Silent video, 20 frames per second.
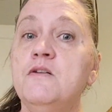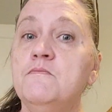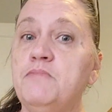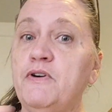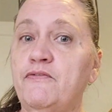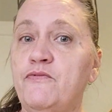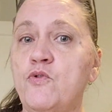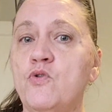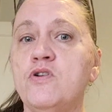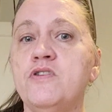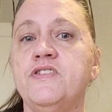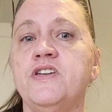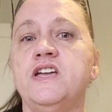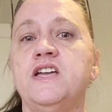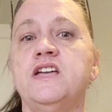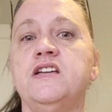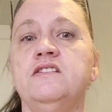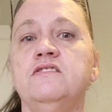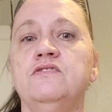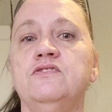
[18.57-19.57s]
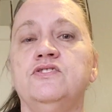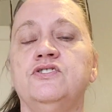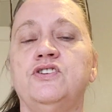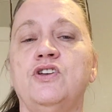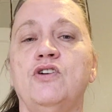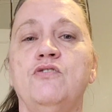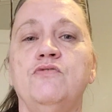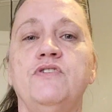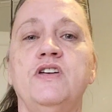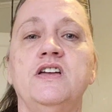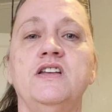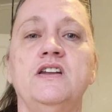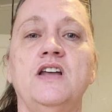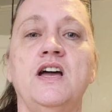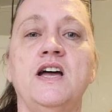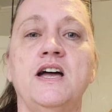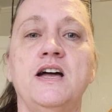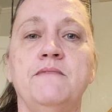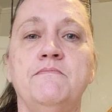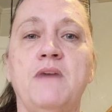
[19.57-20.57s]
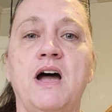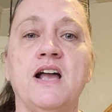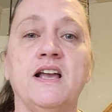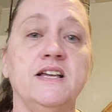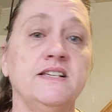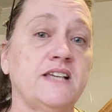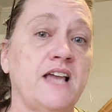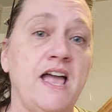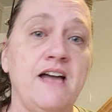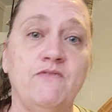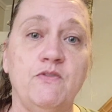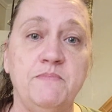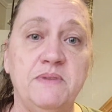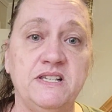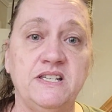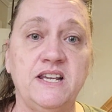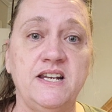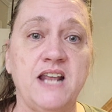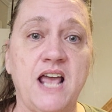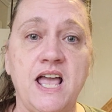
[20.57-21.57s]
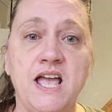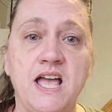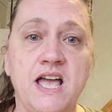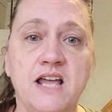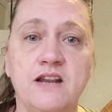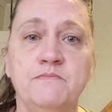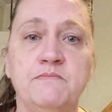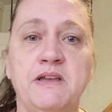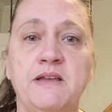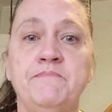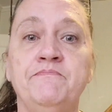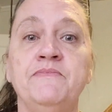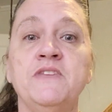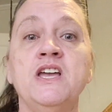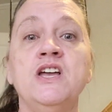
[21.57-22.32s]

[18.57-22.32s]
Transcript: before then so that, because I have a busy day ahead of me.